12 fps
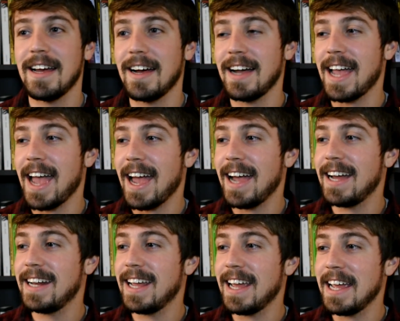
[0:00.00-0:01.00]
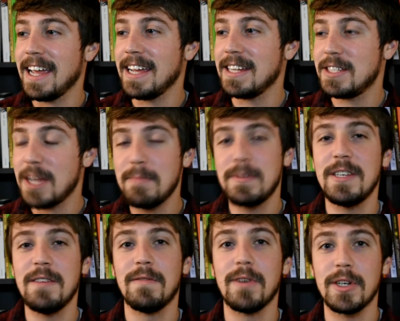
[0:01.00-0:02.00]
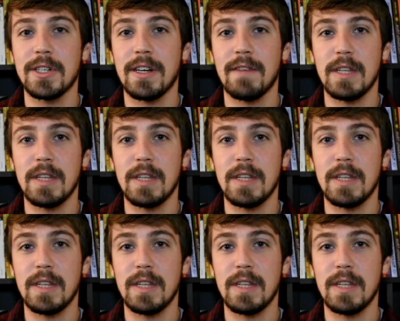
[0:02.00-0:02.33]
I had a tipsy version